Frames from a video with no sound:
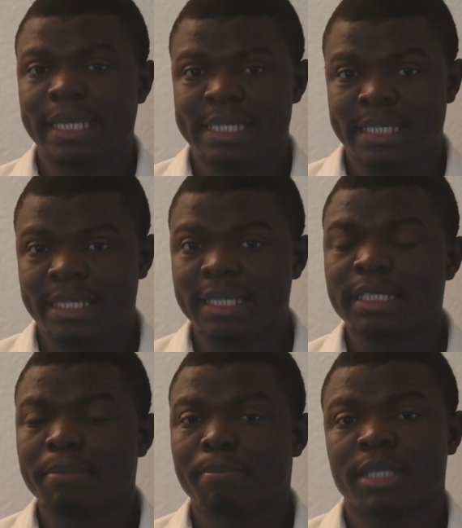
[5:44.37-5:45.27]
in
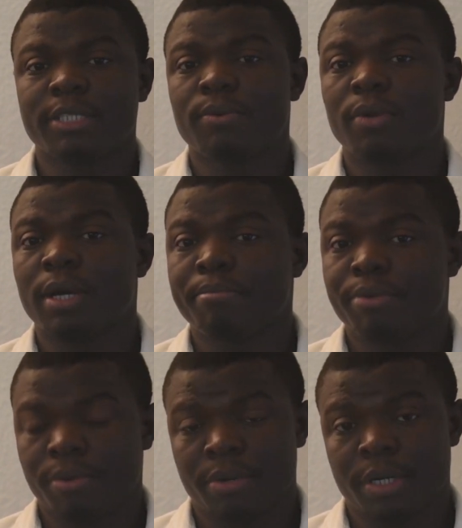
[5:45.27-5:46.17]
this particular
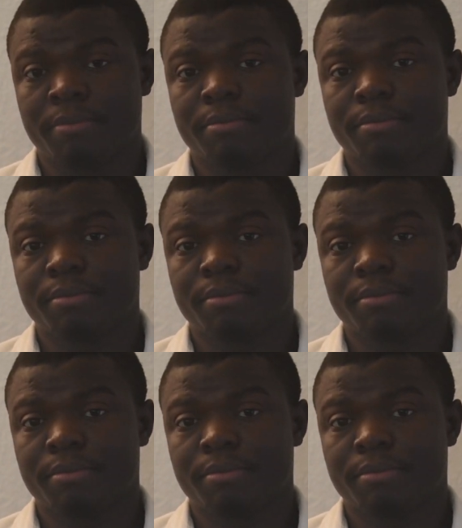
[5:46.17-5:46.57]
program.